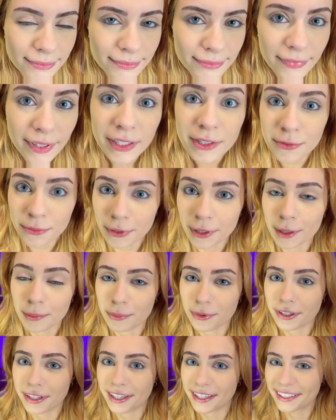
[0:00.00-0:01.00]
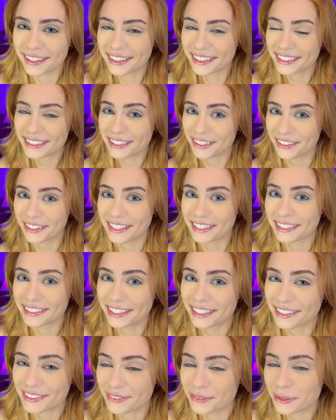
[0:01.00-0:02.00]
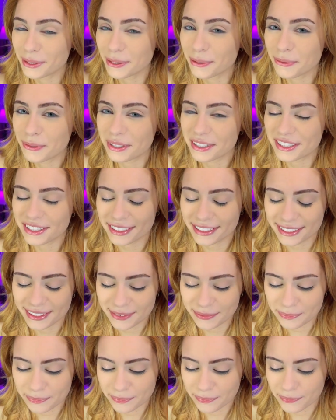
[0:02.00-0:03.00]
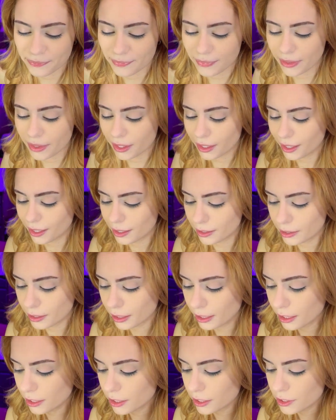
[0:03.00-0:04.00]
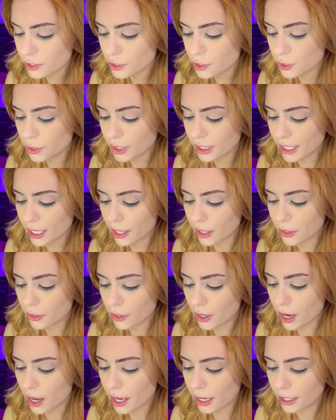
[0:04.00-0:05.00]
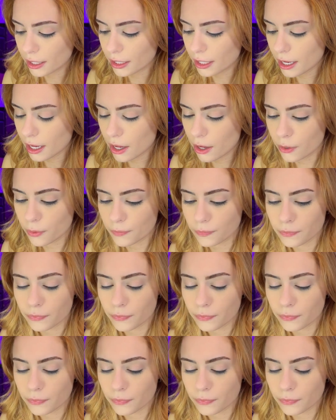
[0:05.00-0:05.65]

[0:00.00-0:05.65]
It's really pretty. Seriously, it's really gorgeous. I'm going to just do the other eye now.